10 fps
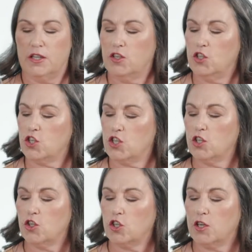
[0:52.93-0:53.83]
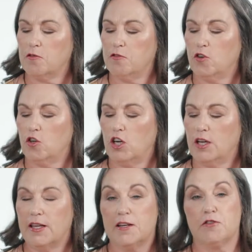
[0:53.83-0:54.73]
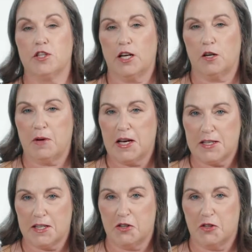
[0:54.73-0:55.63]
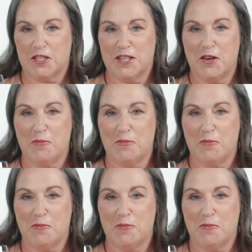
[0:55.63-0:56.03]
you're still looking for a lifted aromatic note,